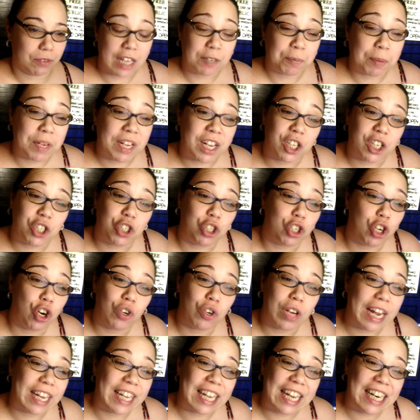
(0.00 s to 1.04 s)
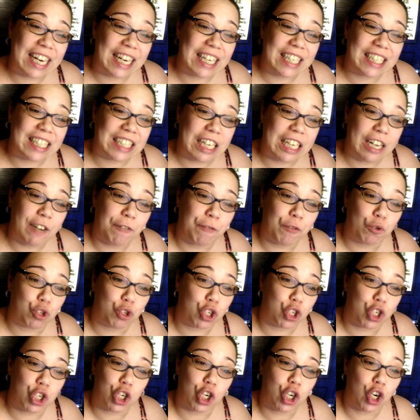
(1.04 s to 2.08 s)
That's because you don't like eating seafood,
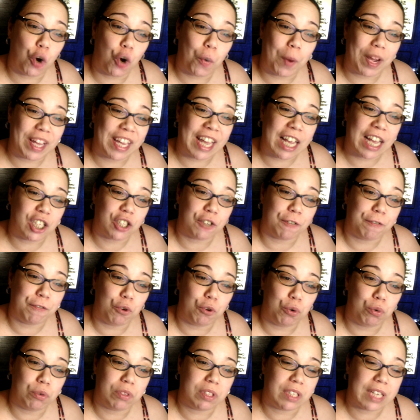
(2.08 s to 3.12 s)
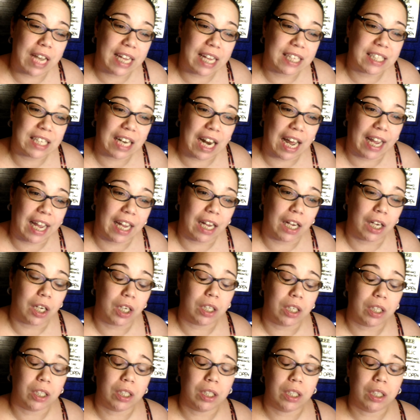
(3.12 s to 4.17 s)
so you don't know what Cajun food tastes like.
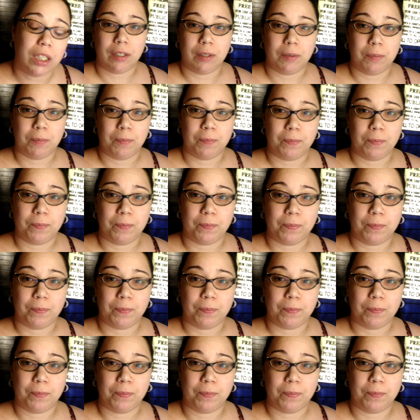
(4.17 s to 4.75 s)
Oh,